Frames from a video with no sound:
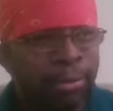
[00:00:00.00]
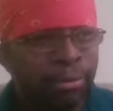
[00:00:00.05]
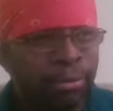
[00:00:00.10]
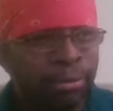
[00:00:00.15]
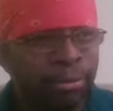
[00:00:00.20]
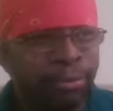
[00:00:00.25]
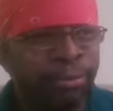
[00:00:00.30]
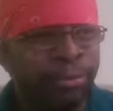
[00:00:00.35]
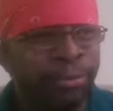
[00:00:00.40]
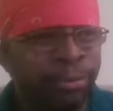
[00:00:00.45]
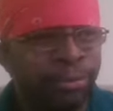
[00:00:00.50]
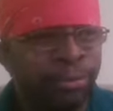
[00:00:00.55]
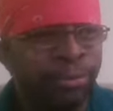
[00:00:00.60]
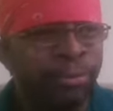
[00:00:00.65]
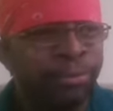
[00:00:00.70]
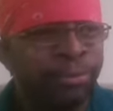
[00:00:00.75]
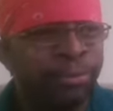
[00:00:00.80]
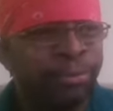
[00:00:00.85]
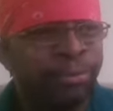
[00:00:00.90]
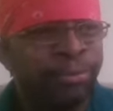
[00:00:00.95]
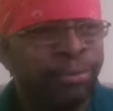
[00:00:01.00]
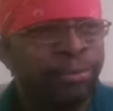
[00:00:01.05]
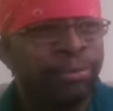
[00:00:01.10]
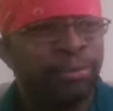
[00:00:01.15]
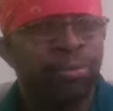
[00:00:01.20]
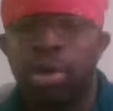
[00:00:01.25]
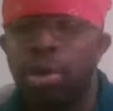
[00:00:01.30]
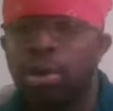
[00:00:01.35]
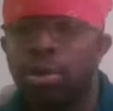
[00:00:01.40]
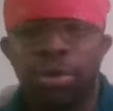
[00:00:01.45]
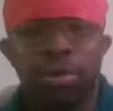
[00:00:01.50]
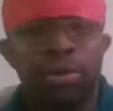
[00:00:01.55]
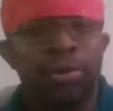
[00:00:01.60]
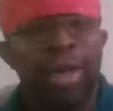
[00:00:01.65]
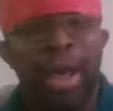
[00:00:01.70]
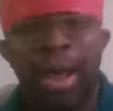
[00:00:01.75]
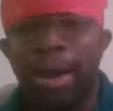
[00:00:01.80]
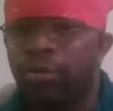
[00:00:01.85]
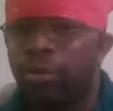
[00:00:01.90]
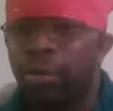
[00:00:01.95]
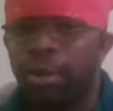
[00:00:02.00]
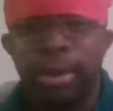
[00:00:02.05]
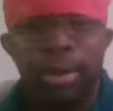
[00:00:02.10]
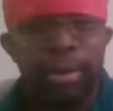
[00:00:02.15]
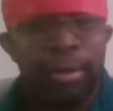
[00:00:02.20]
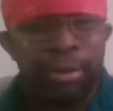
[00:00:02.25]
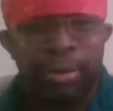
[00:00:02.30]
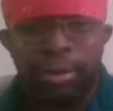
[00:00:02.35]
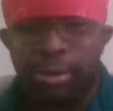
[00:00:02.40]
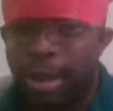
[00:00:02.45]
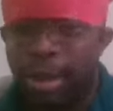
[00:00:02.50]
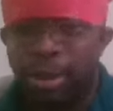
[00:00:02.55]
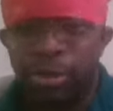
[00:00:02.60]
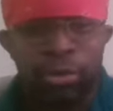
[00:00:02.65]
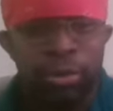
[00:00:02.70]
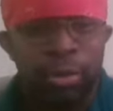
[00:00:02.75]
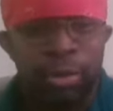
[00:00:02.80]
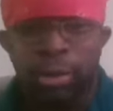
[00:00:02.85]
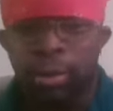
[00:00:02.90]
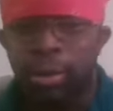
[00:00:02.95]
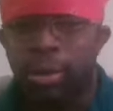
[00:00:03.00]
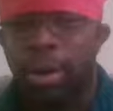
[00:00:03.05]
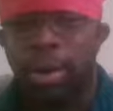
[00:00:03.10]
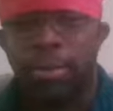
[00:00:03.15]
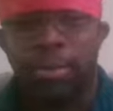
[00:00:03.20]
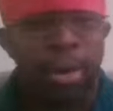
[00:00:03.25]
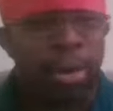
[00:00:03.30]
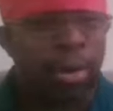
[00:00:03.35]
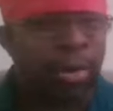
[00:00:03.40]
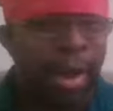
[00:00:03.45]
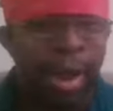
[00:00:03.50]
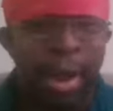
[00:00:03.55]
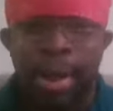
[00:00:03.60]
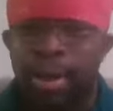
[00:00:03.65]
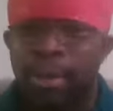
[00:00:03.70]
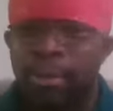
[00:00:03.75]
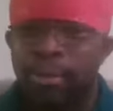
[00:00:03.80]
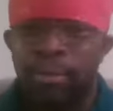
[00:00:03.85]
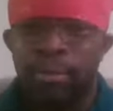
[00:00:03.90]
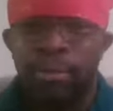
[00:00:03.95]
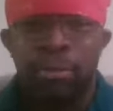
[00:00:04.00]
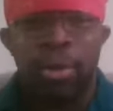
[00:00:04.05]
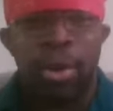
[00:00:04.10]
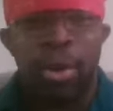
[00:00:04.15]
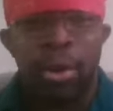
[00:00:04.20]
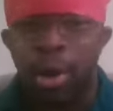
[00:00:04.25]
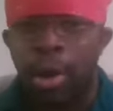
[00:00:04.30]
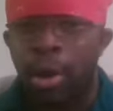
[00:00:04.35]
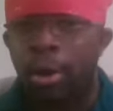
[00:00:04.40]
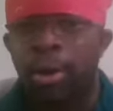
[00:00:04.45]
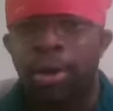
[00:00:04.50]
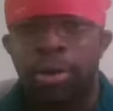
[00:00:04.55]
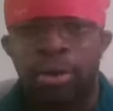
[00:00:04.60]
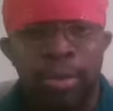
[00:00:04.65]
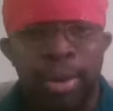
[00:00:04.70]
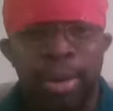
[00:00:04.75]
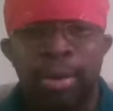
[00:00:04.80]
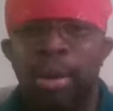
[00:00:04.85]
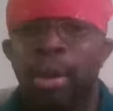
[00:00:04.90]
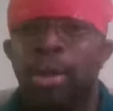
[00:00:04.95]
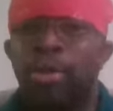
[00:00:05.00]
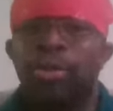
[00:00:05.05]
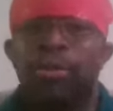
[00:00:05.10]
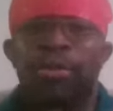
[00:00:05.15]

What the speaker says: There's actually things you can look up online on arguing. There's